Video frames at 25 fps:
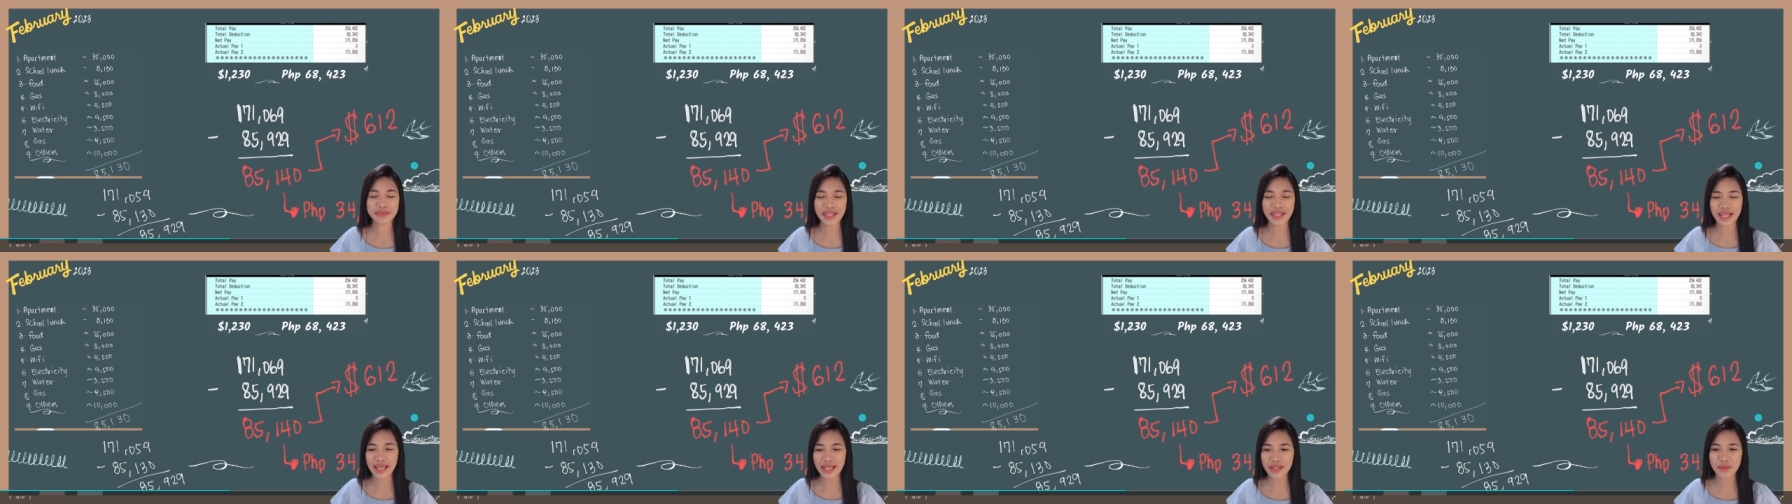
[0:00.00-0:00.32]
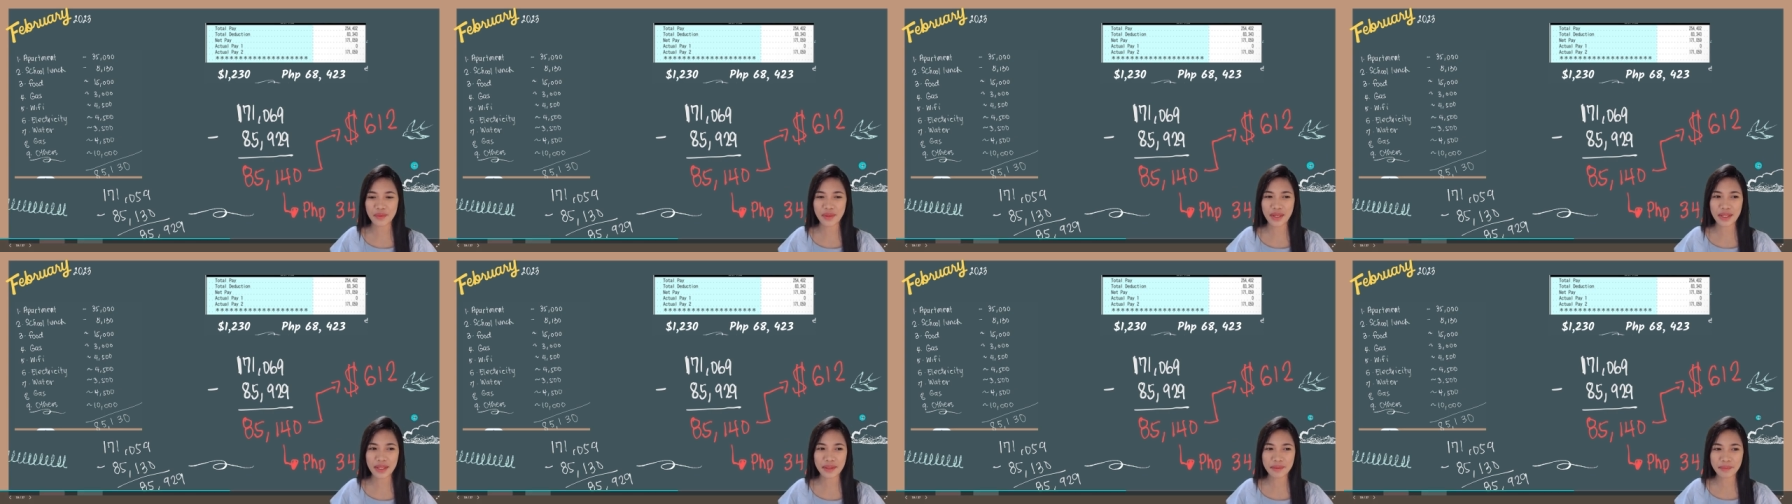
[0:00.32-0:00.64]

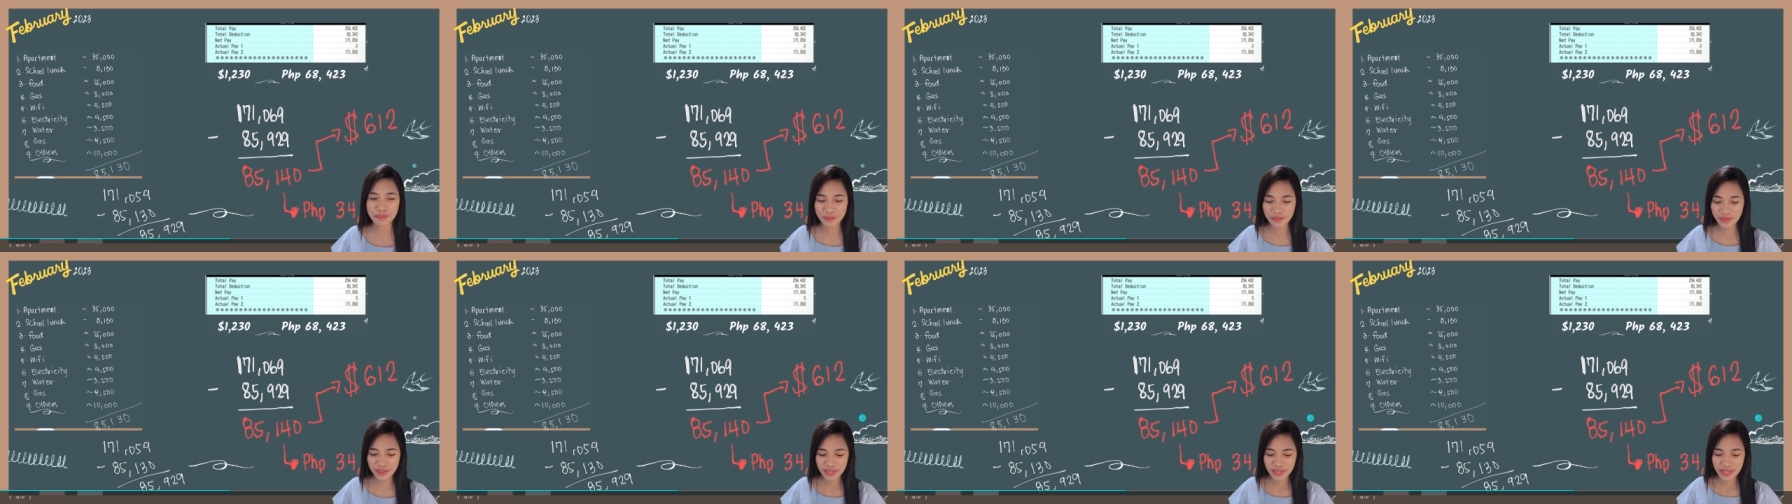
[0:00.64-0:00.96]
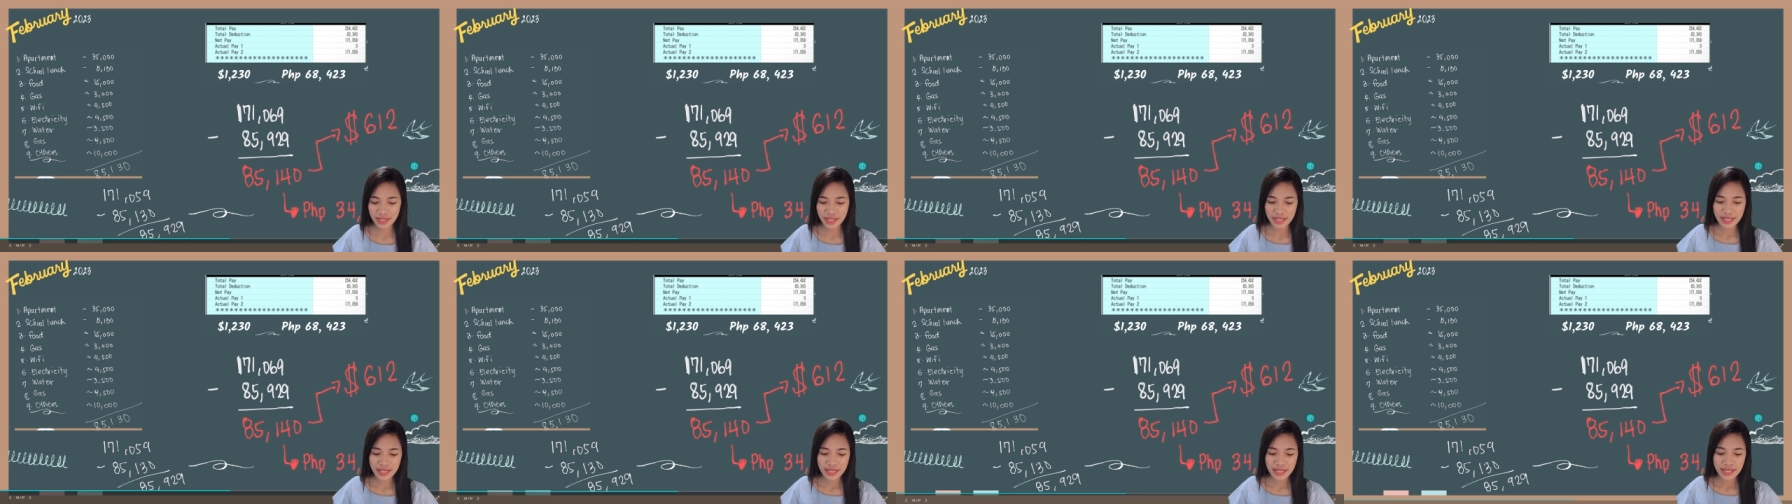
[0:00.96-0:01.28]
Anyway,
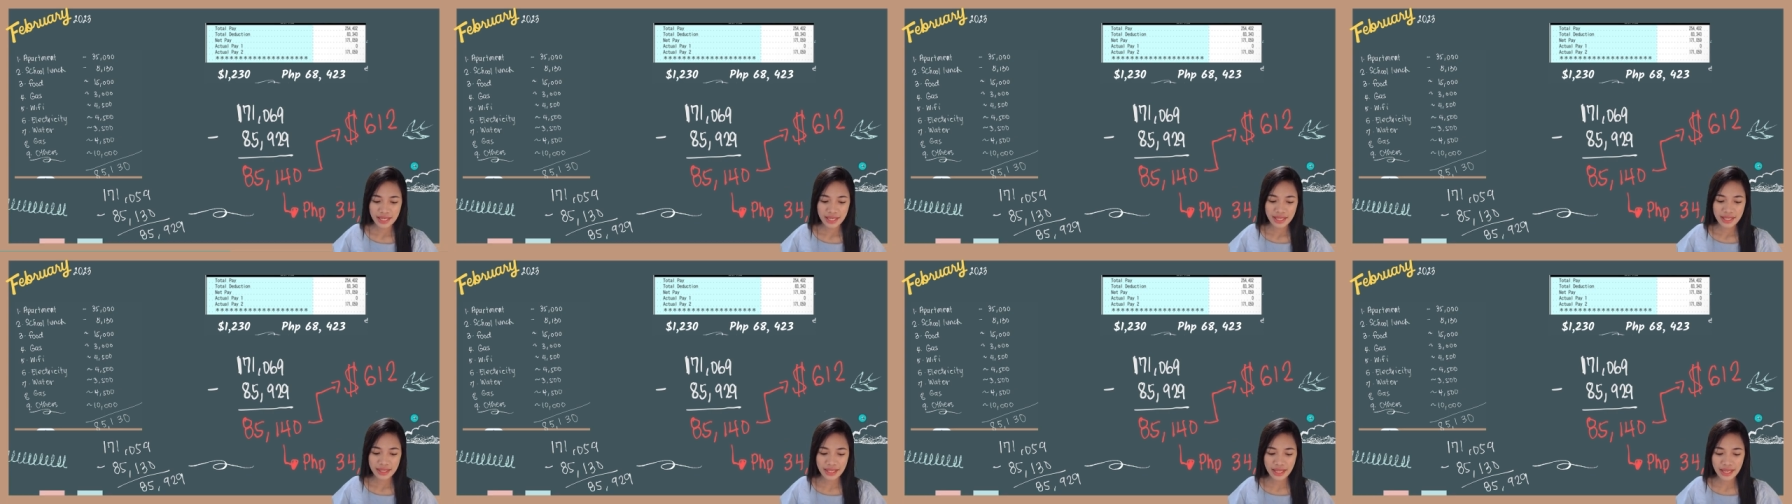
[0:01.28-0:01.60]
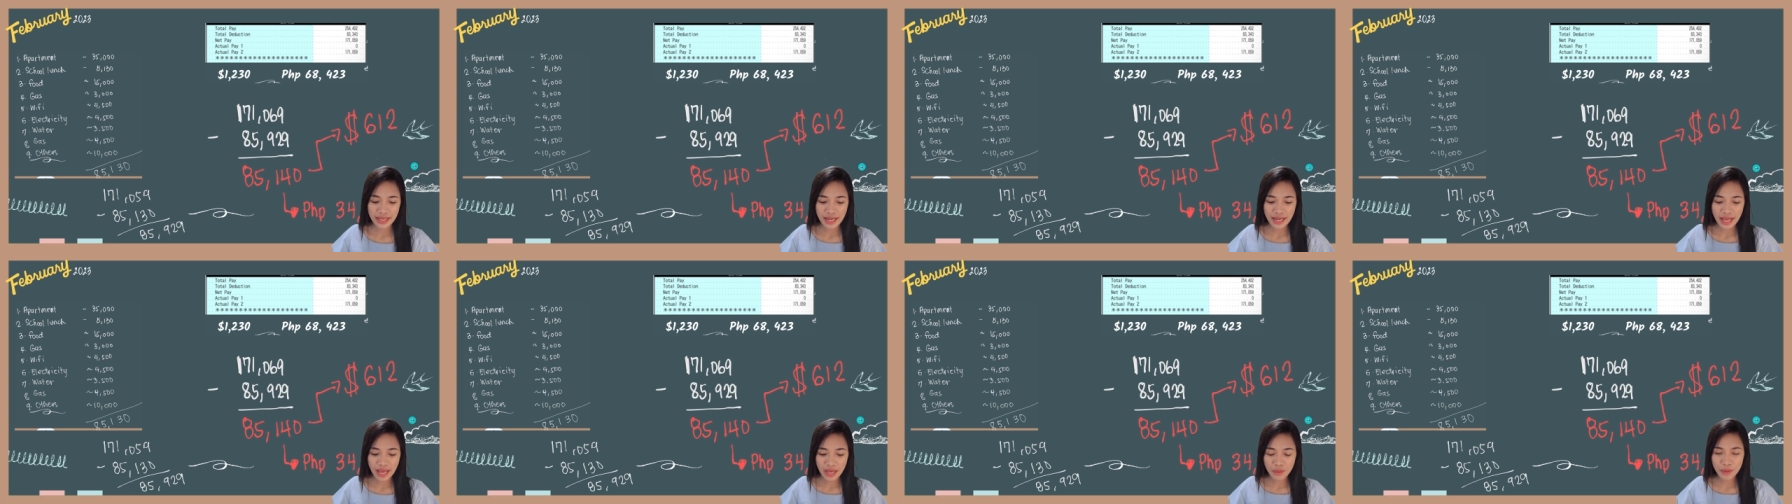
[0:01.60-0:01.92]

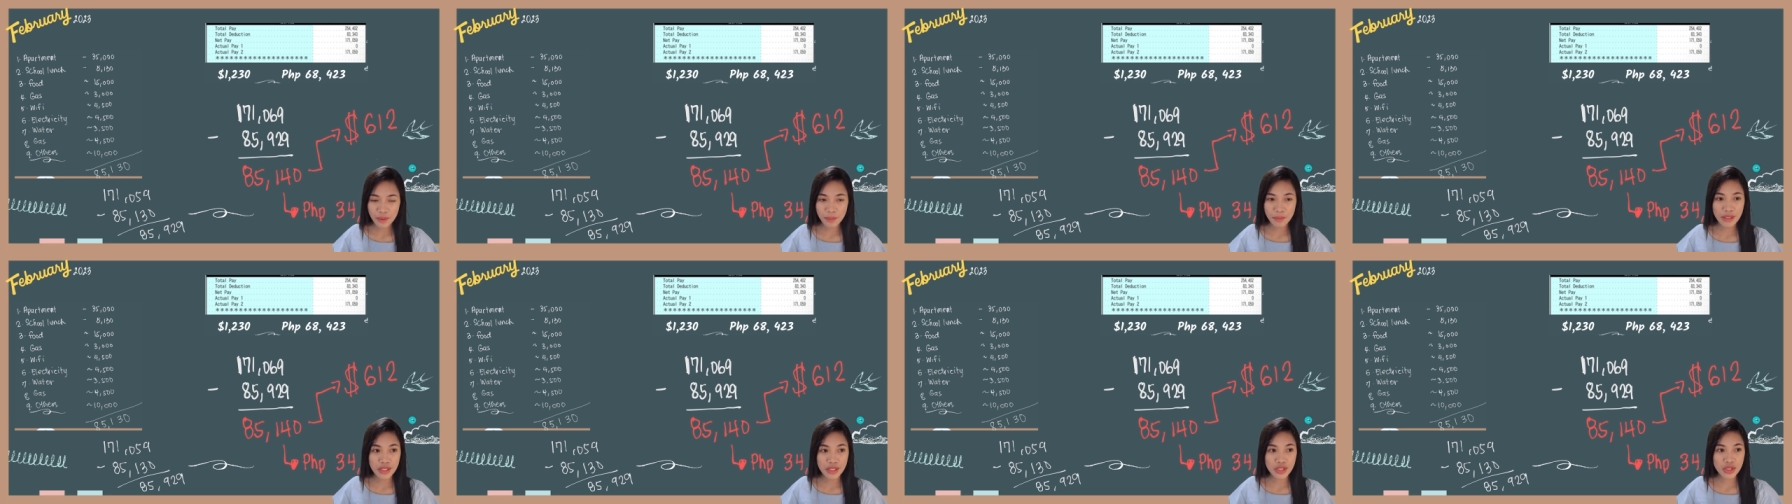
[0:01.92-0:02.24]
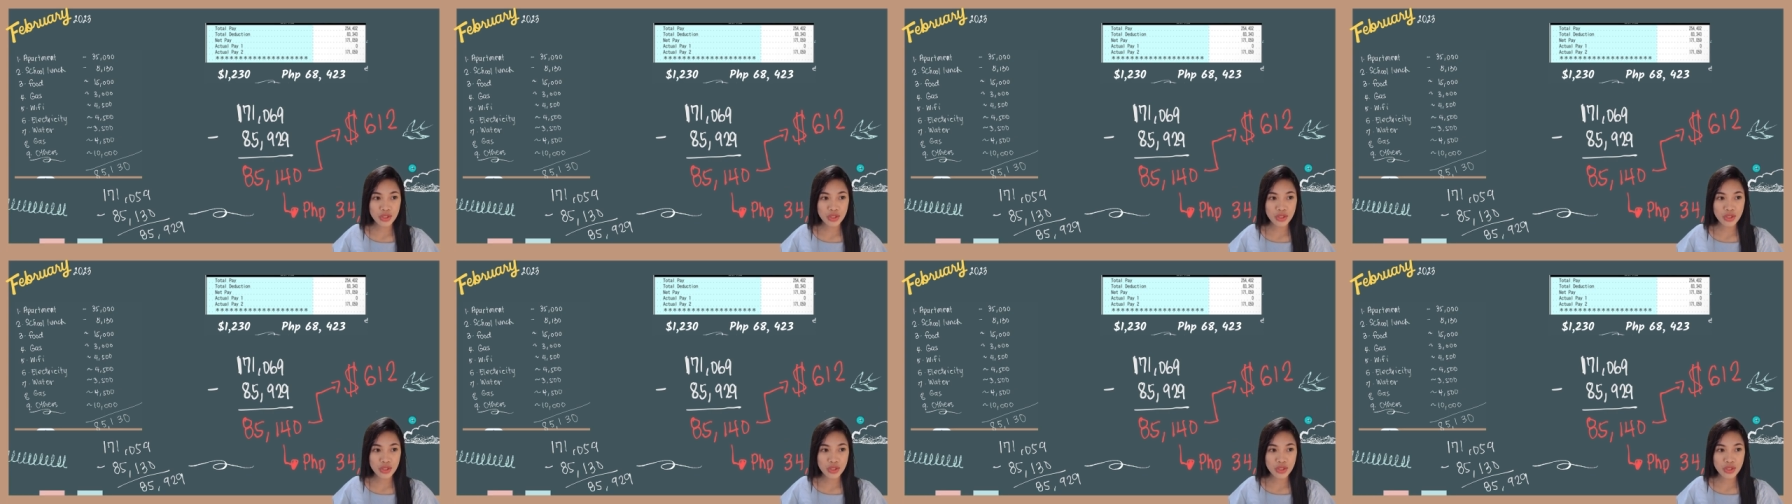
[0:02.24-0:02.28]
then I will be